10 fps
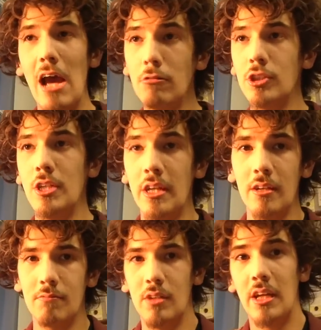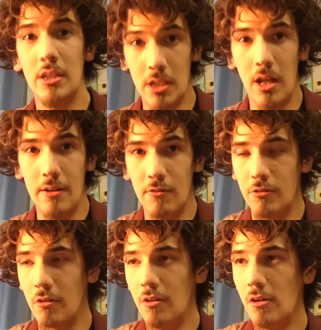Owl City, in case a lot of you
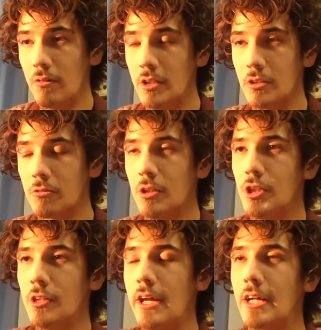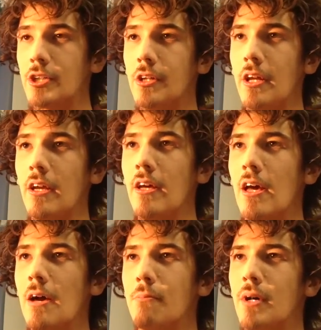don't know, he's a Christian, actually.
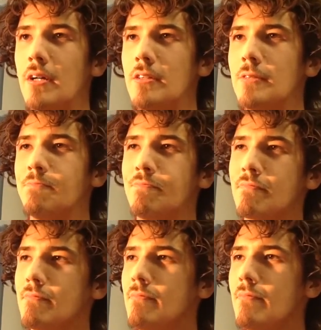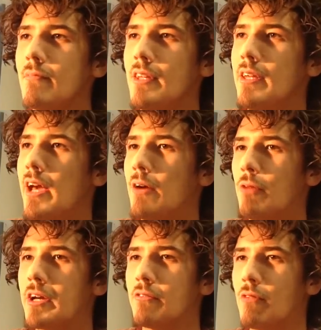But, yeah,
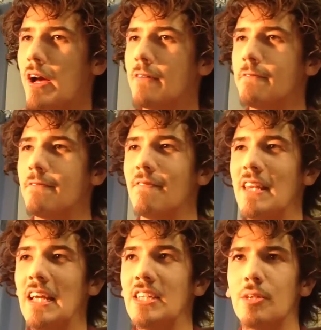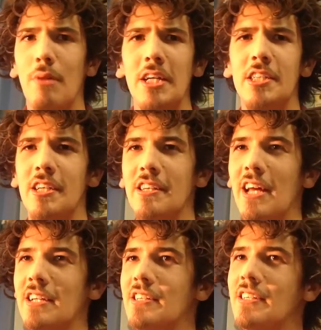Wreck-It Ralph, it's amazing
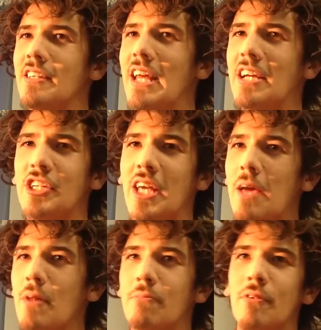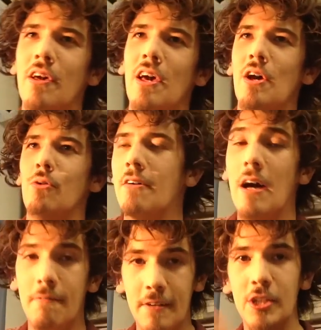that they actually came up
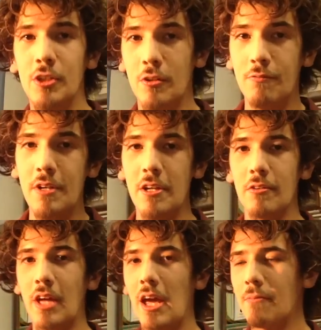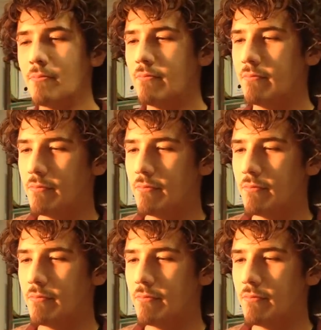a fictional video game.